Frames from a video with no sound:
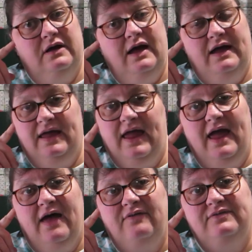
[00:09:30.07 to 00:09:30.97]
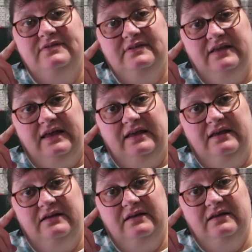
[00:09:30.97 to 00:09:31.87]
I have
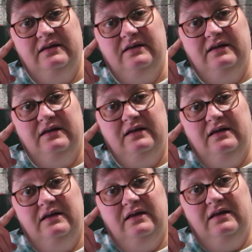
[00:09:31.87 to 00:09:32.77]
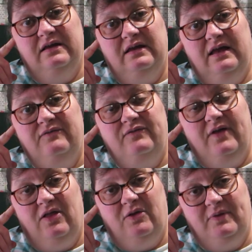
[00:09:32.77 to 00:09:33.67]
slid and
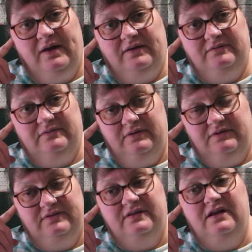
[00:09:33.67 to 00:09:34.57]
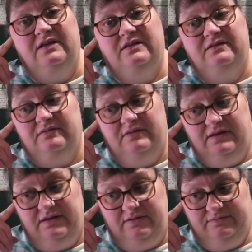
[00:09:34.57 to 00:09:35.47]
fell on my, you know, slid on
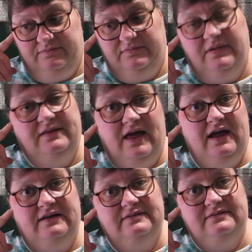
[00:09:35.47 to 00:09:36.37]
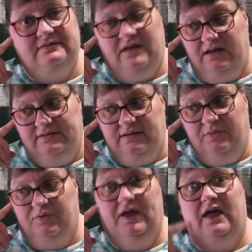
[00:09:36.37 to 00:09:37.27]
the, not the ice. Ice I'm
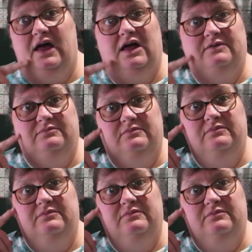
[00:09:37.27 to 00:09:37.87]
okay on.